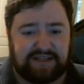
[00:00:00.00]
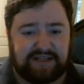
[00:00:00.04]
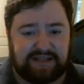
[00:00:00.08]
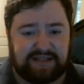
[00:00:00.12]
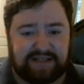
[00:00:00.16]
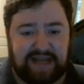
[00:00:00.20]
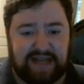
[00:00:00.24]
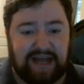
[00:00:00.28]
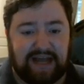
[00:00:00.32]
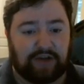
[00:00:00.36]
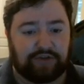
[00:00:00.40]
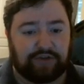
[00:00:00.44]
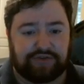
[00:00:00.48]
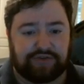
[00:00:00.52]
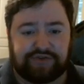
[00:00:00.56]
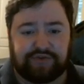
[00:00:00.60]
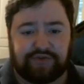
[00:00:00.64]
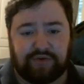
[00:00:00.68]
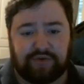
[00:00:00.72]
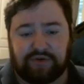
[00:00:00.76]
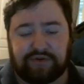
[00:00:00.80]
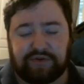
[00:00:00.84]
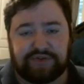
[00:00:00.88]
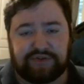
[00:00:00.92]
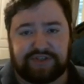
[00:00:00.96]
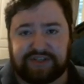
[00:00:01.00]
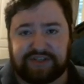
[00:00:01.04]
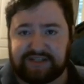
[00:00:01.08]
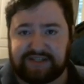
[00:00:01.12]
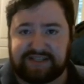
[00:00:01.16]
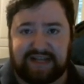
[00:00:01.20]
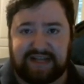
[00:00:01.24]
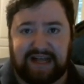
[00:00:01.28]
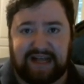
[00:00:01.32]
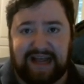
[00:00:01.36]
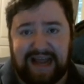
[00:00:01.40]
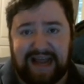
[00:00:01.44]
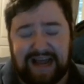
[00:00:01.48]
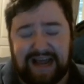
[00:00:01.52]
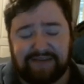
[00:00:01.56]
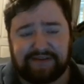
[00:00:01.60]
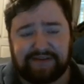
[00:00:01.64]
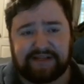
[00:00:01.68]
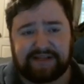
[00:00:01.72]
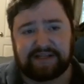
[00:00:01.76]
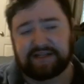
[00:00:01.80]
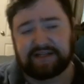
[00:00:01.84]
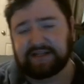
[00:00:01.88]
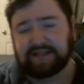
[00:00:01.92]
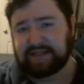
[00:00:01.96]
and Elder Scrolls does not have it.